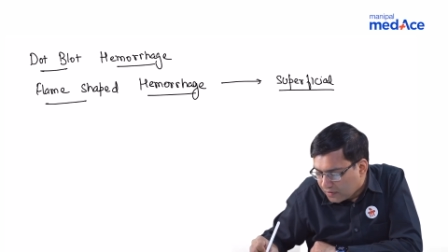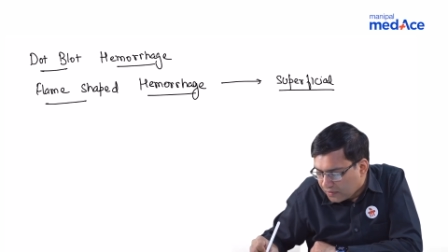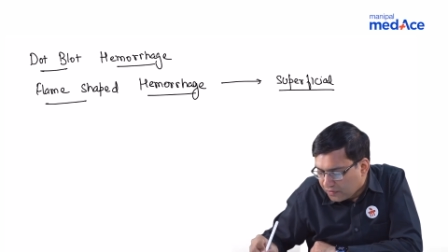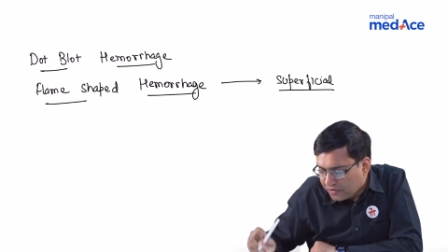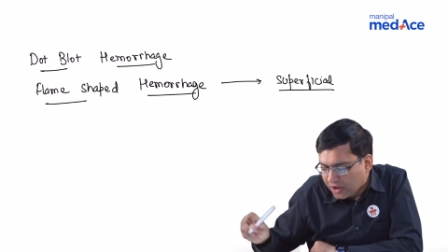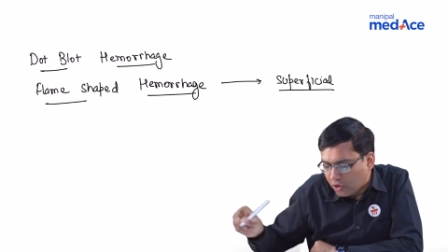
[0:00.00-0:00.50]

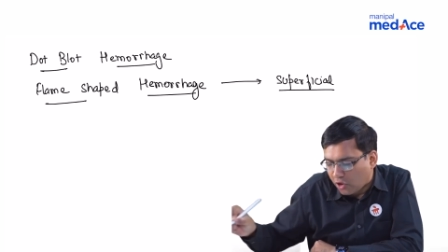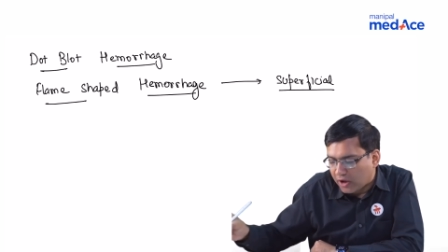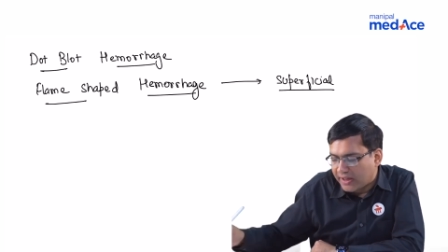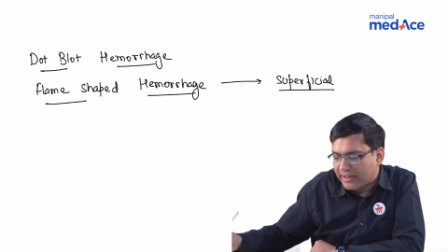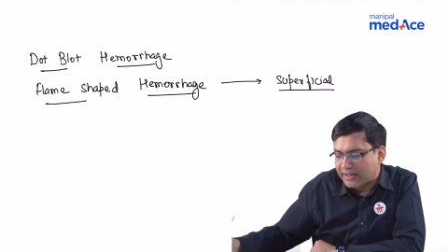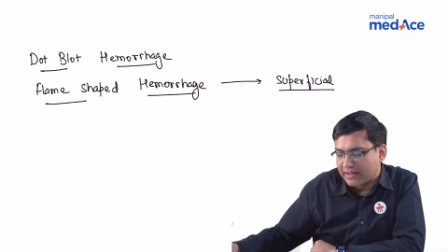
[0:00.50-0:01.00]
we
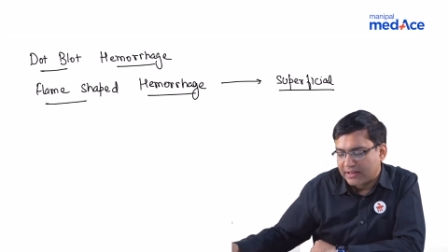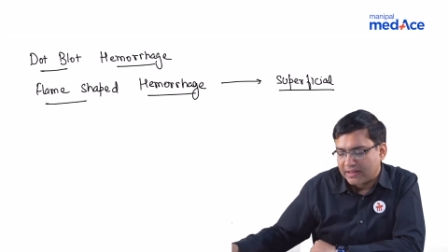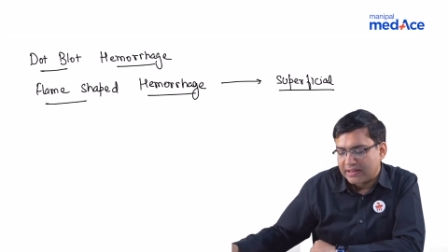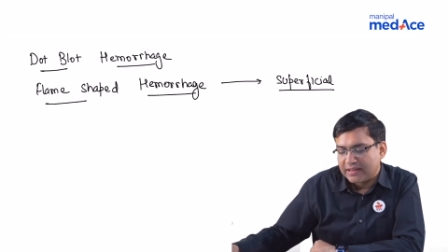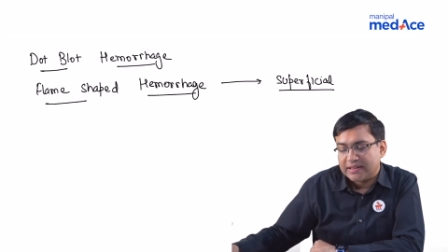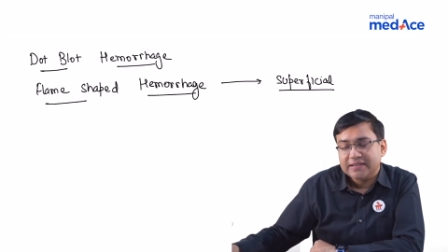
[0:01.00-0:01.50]
call it
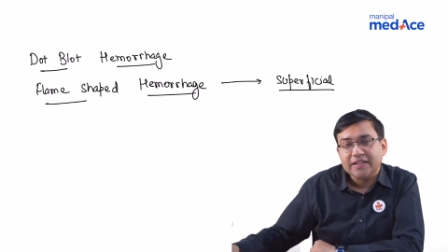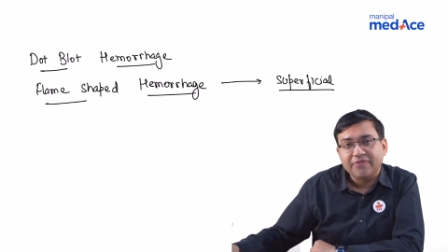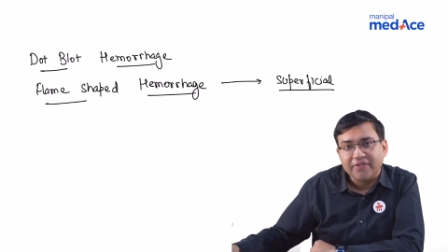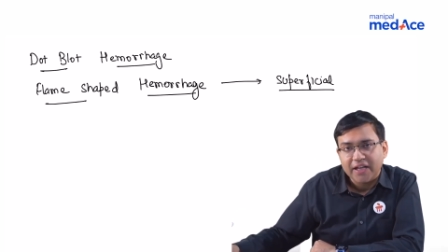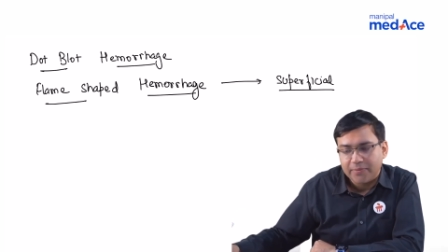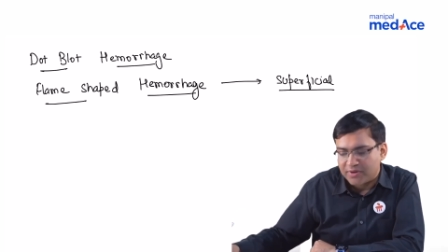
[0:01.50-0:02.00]
the
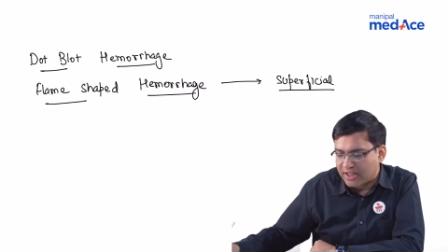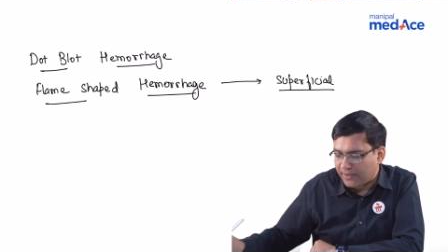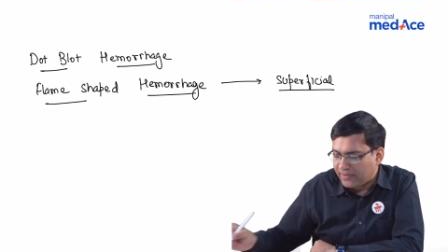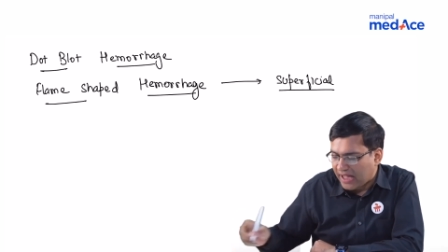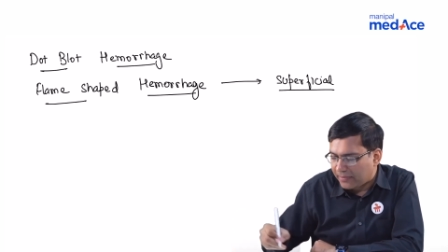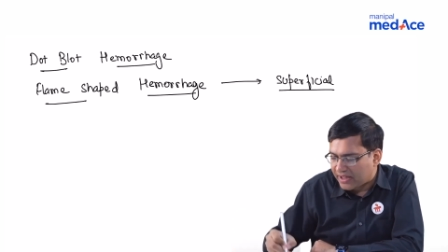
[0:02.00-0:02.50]

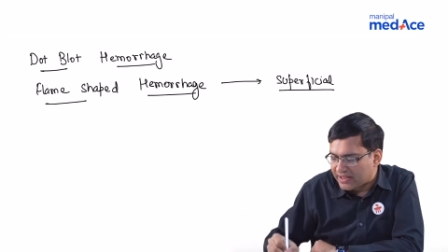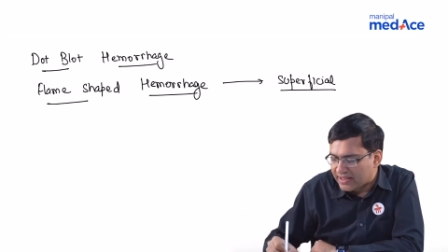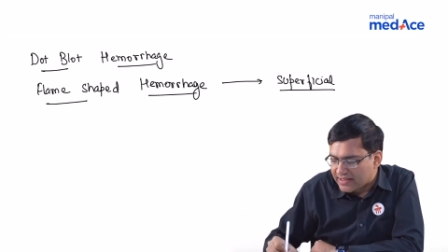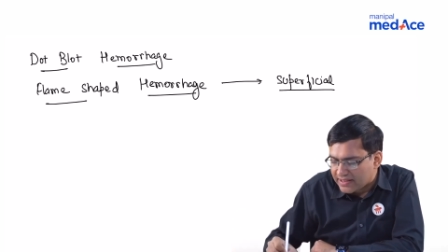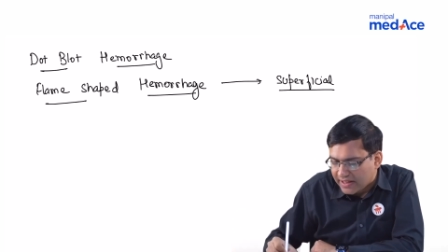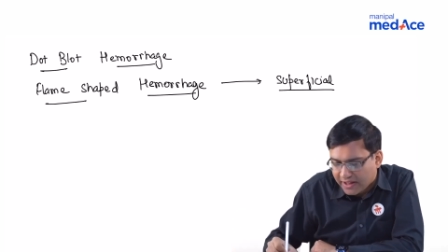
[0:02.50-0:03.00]
flame-shaped
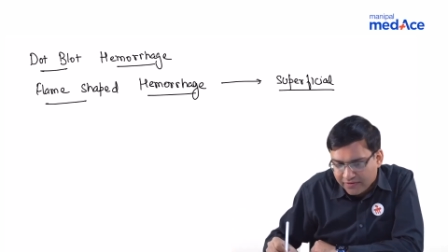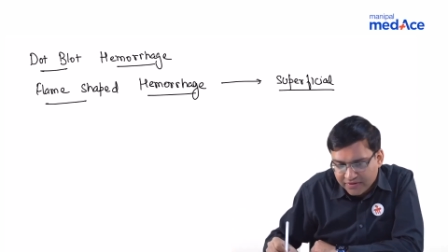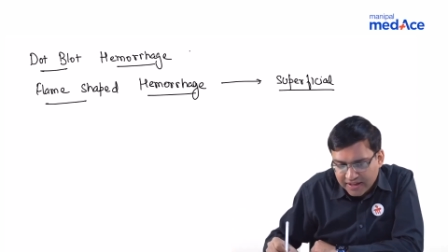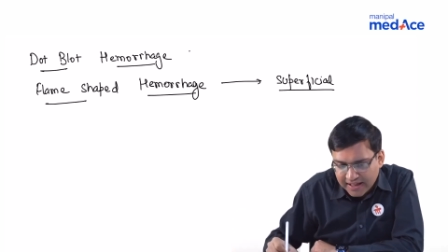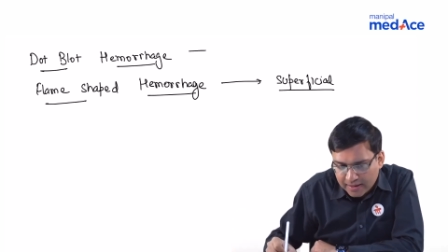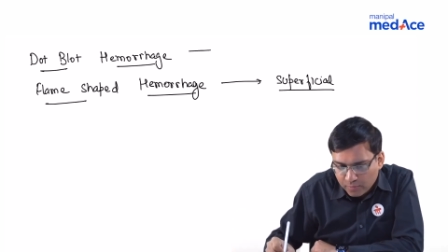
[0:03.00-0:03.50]
hemorrhages. If
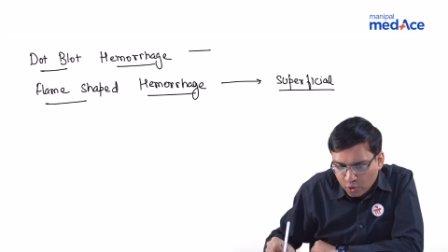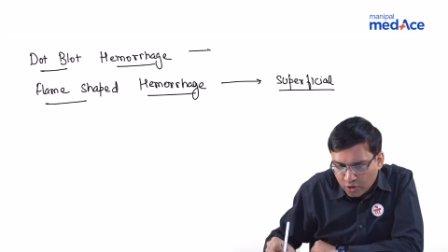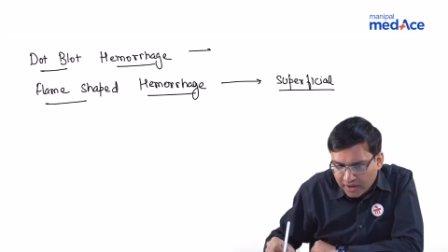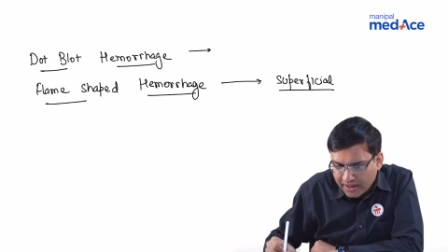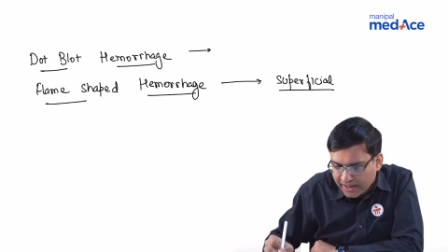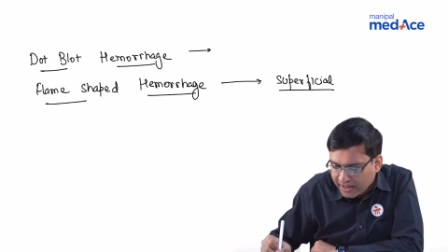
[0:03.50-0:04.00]
they are more
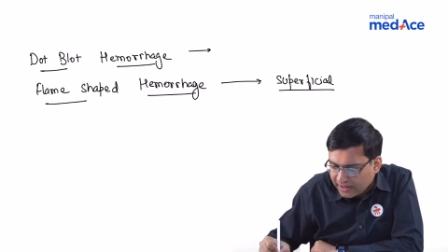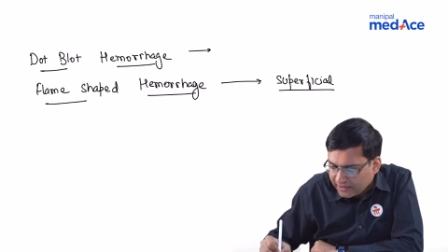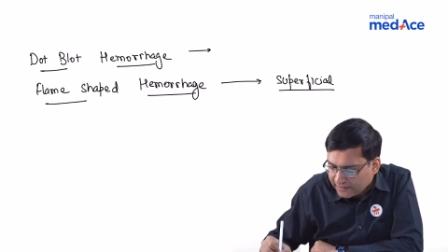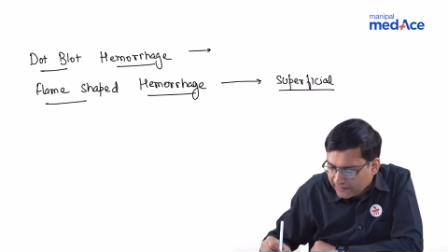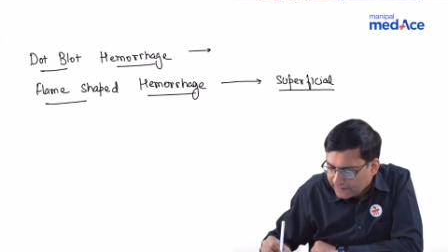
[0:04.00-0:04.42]
inner,